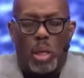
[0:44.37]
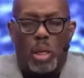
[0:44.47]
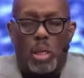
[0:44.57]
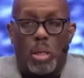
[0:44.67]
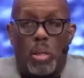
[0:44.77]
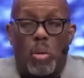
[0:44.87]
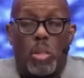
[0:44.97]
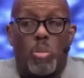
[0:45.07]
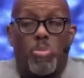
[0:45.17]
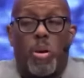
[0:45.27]
no
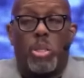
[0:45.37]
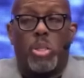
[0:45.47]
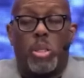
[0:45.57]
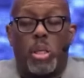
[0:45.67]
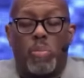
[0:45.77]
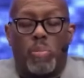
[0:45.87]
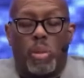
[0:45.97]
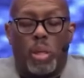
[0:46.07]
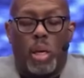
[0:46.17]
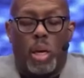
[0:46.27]
other president
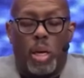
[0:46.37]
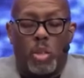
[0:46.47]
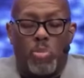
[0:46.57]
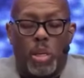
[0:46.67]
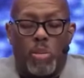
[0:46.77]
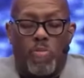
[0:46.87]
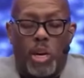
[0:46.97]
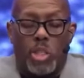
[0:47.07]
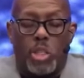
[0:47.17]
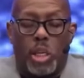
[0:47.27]
has been
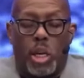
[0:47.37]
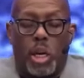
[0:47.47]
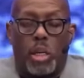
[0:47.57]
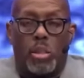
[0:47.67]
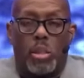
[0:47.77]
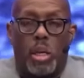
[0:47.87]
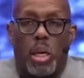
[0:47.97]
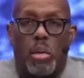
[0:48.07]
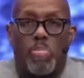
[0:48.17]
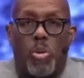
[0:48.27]
investigated
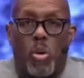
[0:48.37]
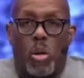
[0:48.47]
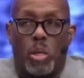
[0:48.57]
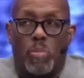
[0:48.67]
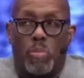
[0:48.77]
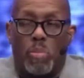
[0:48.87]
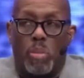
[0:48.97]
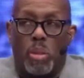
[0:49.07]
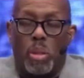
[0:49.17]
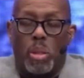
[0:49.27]
any more
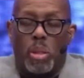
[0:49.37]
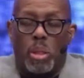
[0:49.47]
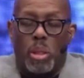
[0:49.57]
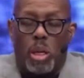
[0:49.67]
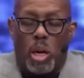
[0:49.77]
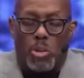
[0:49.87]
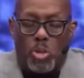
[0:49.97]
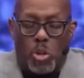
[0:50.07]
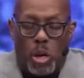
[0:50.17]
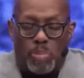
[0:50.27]
than Donald Trump.